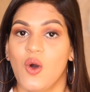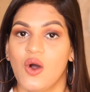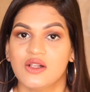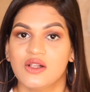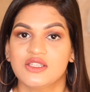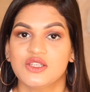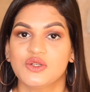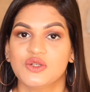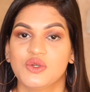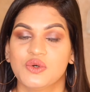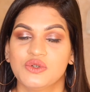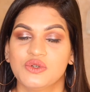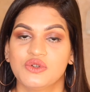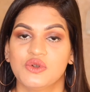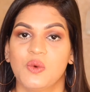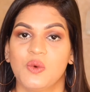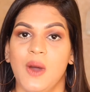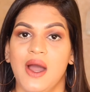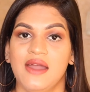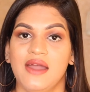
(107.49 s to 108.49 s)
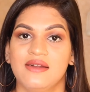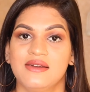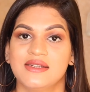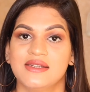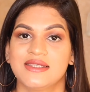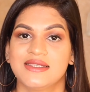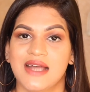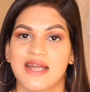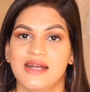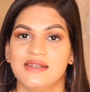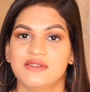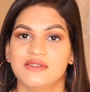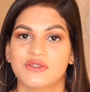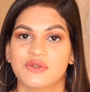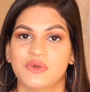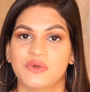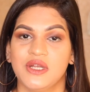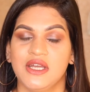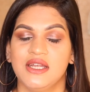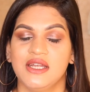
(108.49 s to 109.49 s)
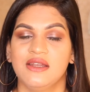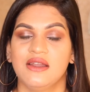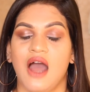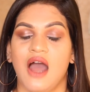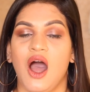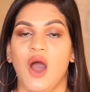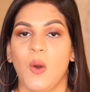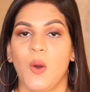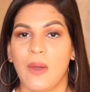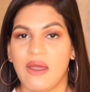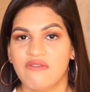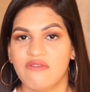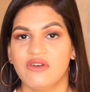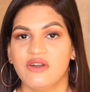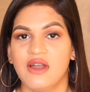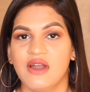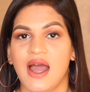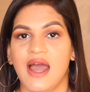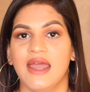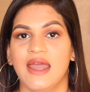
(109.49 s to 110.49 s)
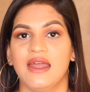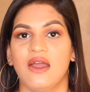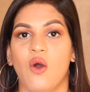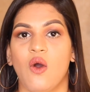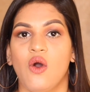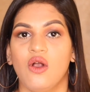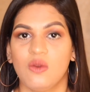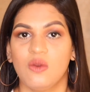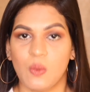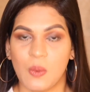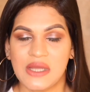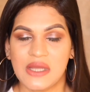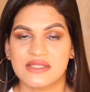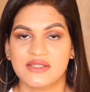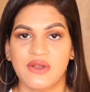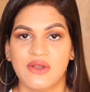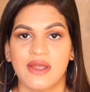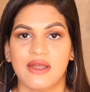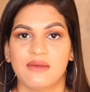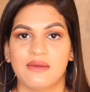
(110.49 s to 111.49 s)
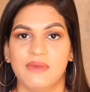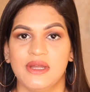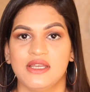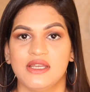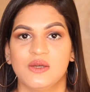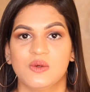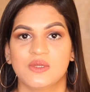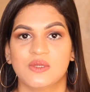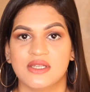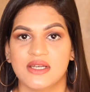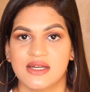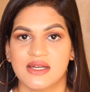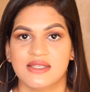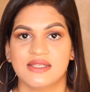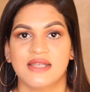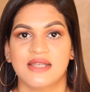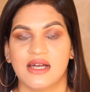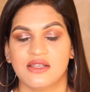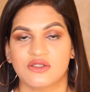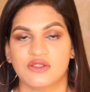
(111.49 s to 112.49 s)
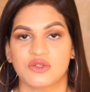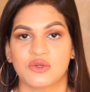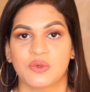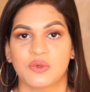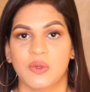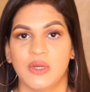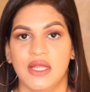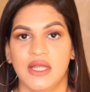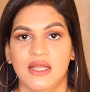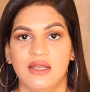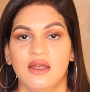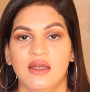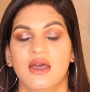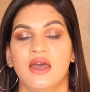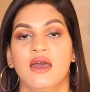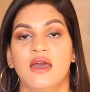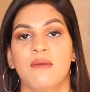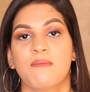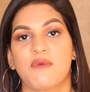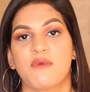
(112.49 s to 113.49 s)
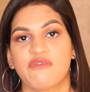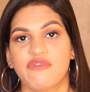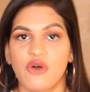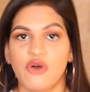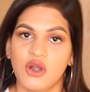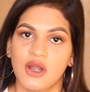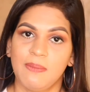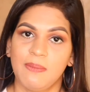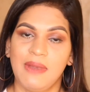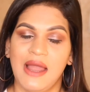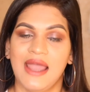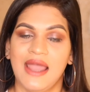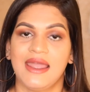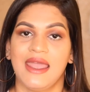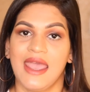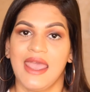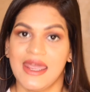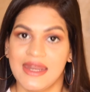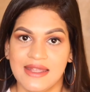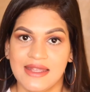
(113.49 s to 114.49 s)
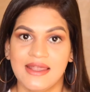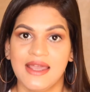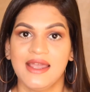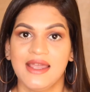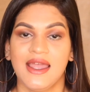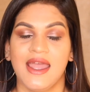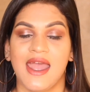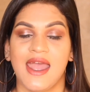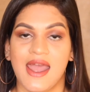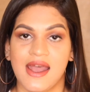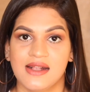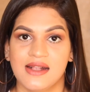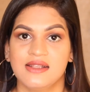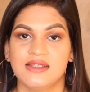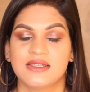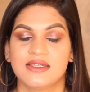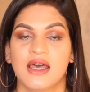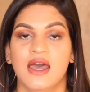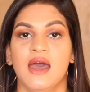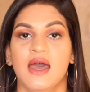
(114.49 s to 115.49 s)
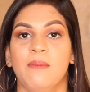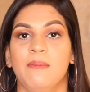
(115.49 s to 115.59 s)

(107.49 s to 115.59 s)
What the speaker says: Also don't require sunscreen. However, I always recommend using a sunscreen before applying anything else.